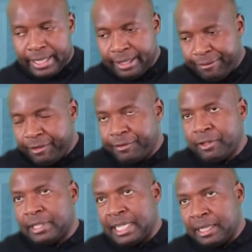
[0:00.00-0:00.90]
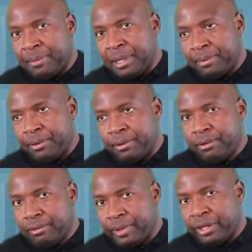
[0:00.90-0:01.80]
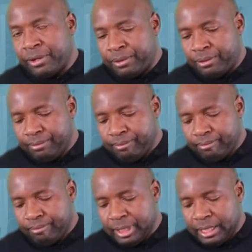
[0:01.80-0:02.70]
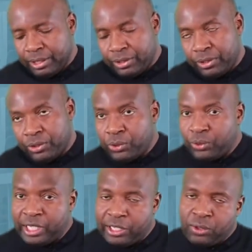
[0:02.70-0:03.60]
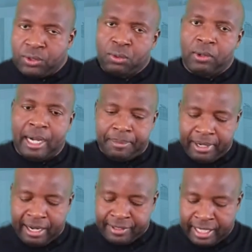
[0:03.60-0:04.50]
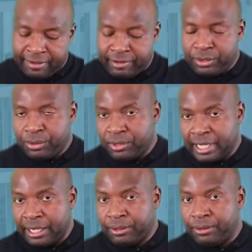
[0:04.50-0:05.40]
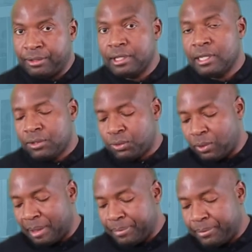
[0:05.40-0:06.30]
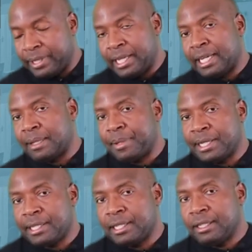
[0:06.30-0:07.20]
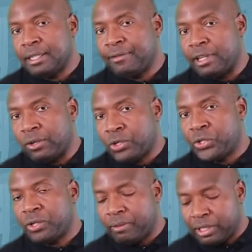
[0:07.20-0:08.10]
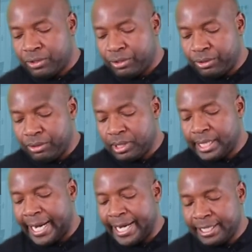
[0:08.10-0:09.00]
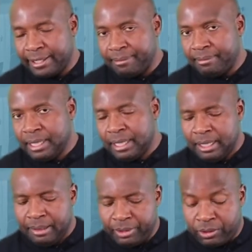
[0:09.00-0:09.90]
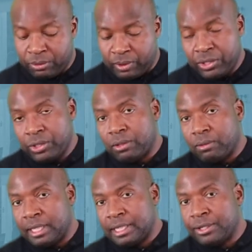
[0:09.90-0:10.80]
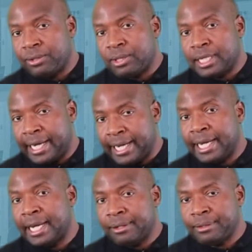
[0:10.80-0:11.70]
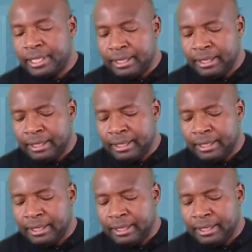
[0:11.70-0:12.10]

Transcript: If you've got other people with you, you need to swap after every 2 cycles, swap with the other person. If they're not sure what to do, guide them. Because what you don't want is to tire out.